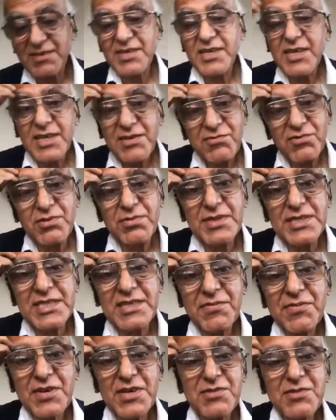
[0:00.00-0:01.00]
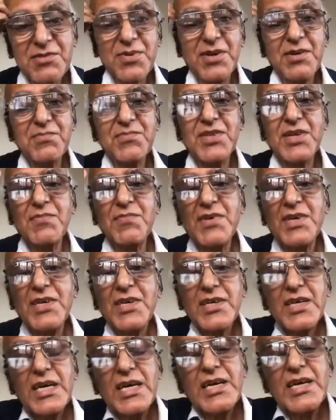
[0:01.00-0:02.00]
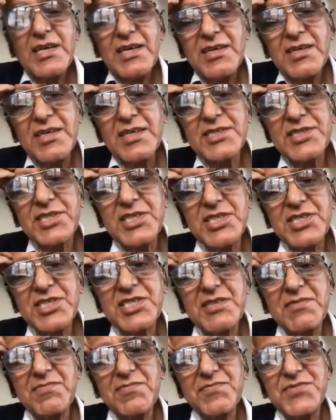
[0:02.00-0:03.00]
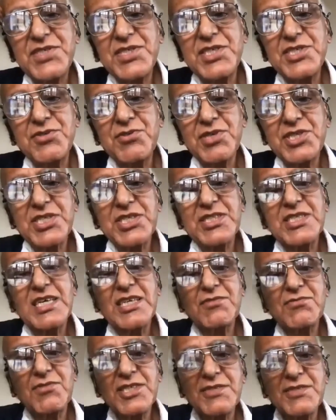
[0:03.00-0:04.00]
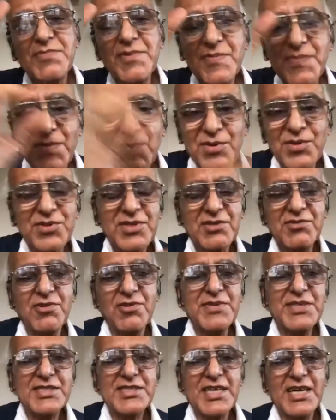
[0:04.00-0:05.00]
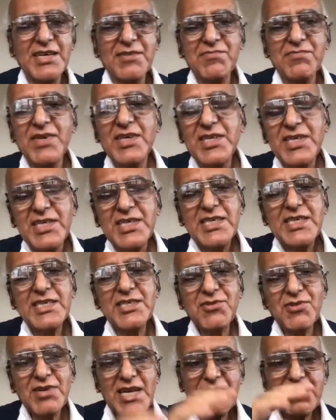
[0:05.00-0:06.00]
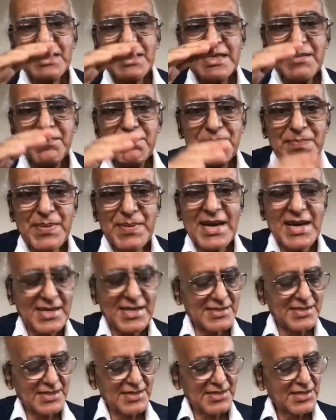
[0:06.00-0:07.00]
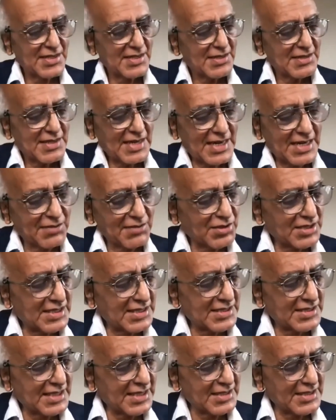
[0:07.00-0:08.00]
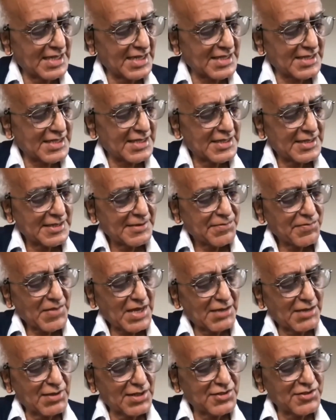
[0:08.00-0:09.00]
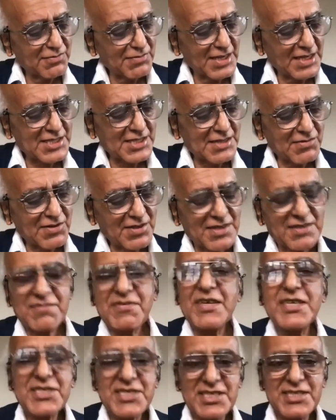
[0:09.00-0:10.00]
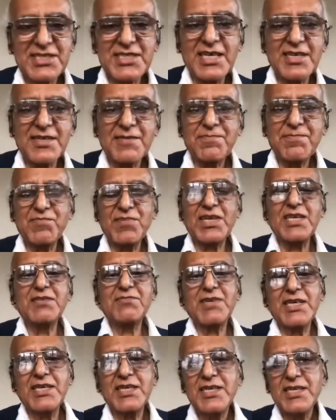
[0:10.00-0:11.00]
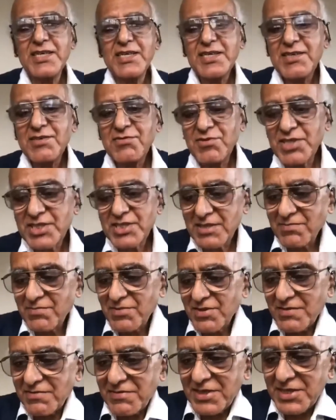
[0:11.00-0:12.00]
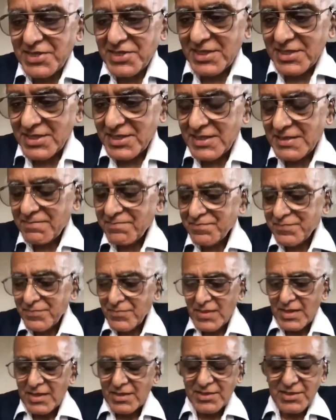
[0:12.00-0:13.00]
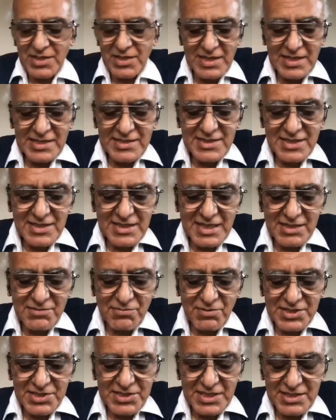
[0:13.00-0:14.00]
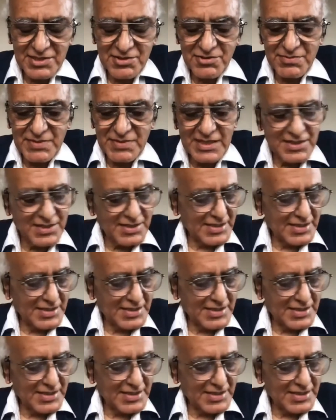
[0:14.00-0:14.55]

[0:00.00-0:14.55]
will be different from the situation that was before the COVID time. It will have an impact. I would think that I want to make some confessions here, begin with some confessions. The letter that was sent to me